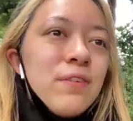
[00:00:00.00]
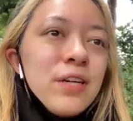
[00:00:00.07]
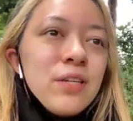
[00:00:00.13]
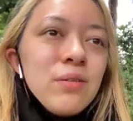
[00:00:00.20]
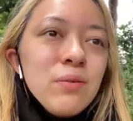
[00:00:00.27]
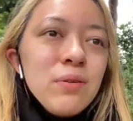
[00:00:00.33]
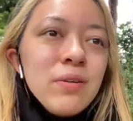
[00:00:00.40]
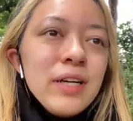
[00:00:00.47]

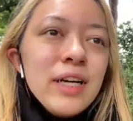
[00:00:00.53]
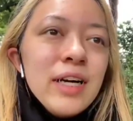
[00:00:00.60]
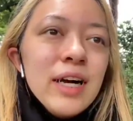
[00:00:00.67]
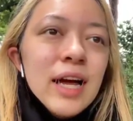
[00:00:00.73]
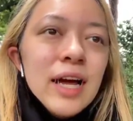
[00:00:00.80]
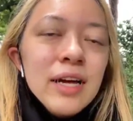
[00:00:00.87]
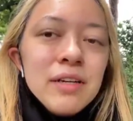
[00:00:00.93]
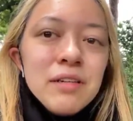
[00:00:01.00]
Victoria
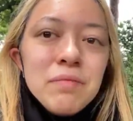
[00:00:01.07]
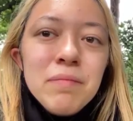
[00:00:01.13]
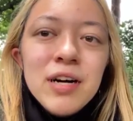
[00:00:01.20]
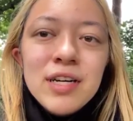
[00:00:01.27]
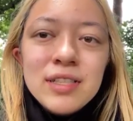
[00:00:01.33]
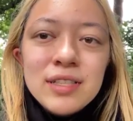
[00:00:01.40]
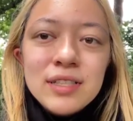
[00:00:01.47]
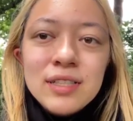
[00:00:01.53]
and
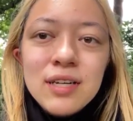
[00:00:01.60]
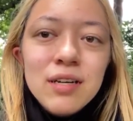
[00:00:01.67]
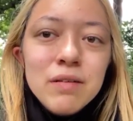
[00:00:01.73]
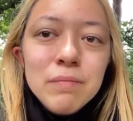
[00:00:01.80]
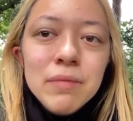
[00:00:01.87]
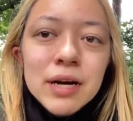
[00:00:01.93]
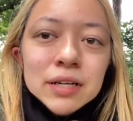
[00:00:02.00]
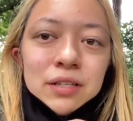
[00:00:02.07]
masks
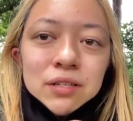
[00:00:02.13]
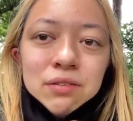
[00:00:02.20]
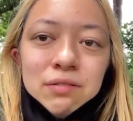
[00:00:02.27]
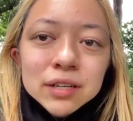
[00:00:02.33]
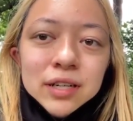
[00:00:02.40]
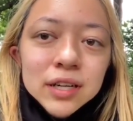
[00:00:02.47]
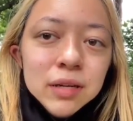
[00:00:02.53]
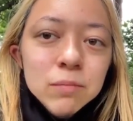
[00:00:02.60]
aren't
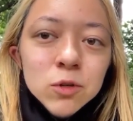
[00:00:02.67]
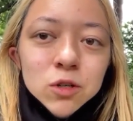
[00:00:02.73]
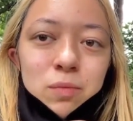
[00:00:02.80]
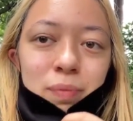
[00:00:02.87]
mandatory anymore,